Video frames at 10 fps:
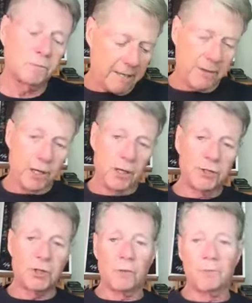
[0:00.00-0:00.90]
They
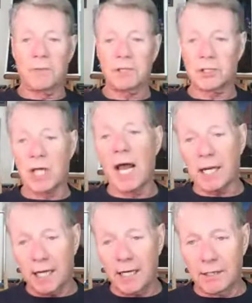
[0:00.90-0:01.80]
also
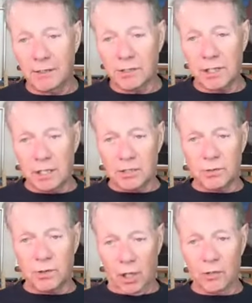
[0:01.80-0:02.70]
sonicated the cells
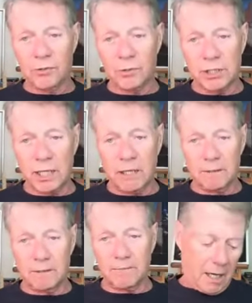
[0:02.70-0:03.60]
with
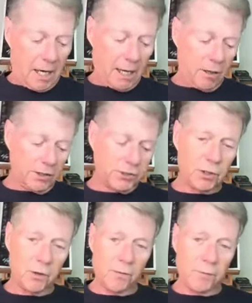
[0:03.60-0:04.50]
ultrasound, and they
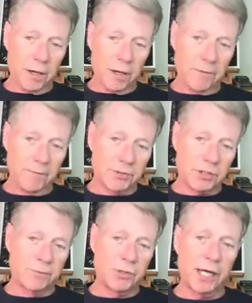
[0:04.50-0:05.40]
also
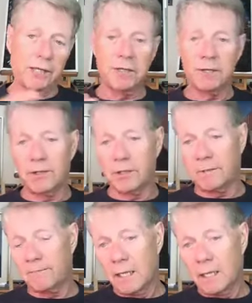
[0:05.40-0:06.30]
subjected
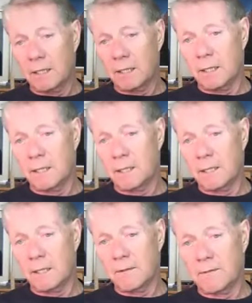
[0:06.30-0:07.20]
the
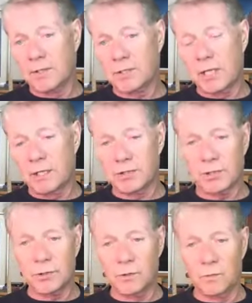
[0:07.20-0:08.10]
cells
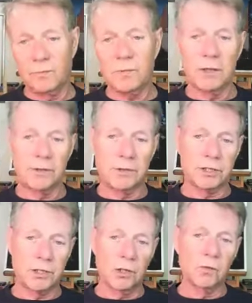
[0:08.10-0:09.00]
to
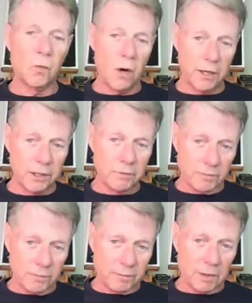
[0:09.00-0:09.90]
distilled
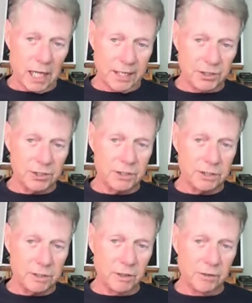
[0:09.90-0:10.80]
water lysis
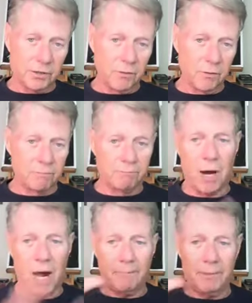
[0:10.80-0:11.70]
so that they would
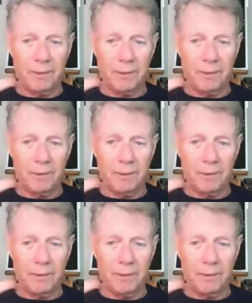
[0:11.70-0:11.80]
pop